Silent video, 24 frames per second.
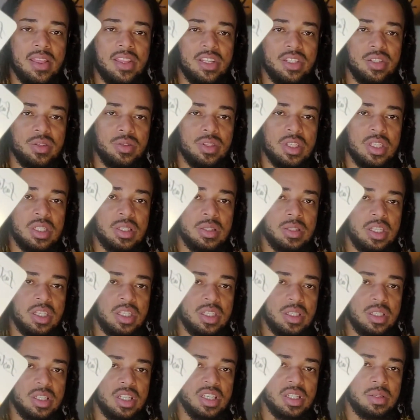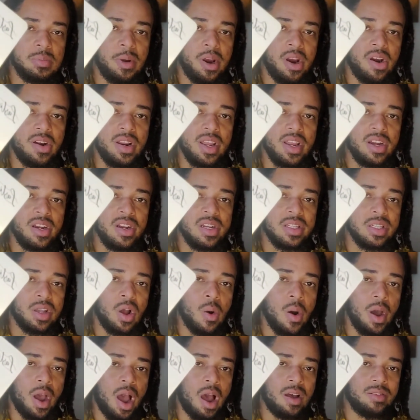This, this, this, this bird here is
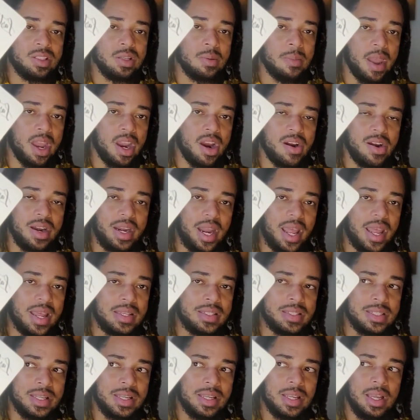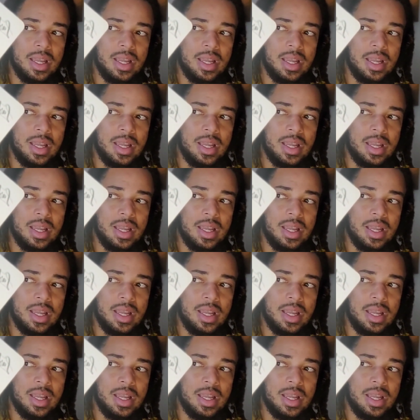going off to make her nest.